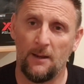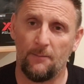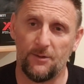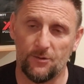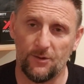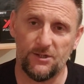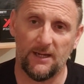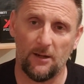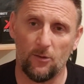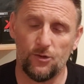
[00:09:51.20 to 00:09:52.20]
but it's going to
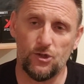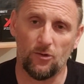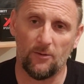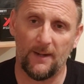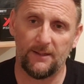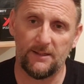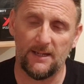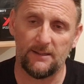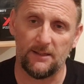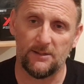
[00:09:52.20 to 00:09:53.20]
take a good chunk of my
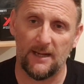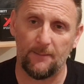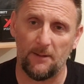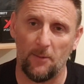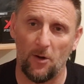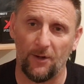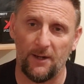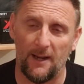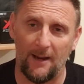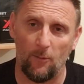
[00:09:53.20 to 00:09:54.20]
detecting time in the morning
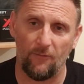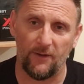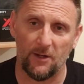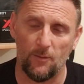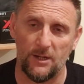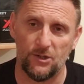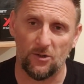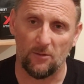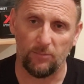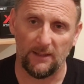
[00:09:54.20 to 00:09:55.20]
out of the equation
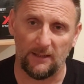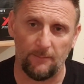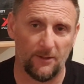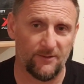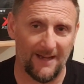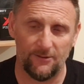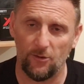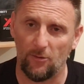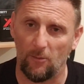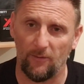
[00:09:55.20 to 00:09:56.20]
completely, because I do
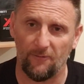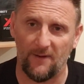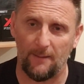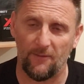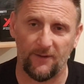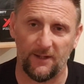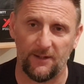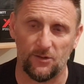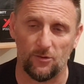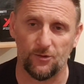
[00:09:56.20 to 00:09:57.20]
not want the farmer thinking
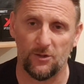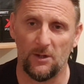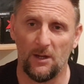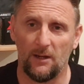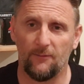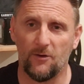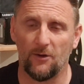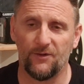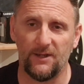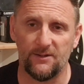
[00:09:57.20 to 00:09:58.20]
it's us. And of
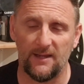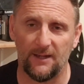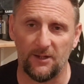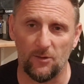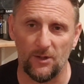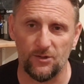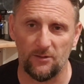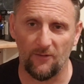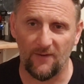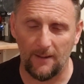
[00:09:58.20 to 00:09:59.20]
course, then it's the added question
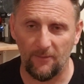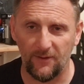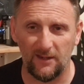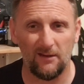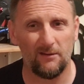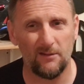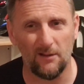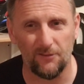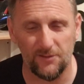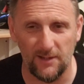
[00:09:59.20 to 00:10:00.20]
of the farmer thinking,
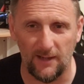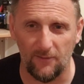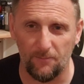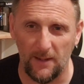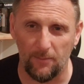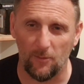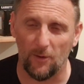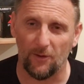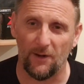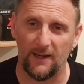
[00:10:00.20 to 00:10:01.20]
God's sake, there's people
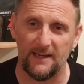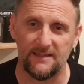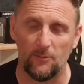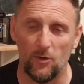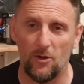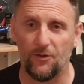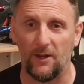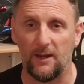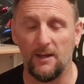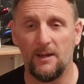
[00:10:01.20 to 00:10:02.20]
going on at night, is it worth
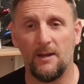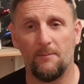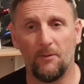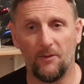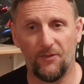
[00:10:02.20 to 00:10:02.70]
it? But the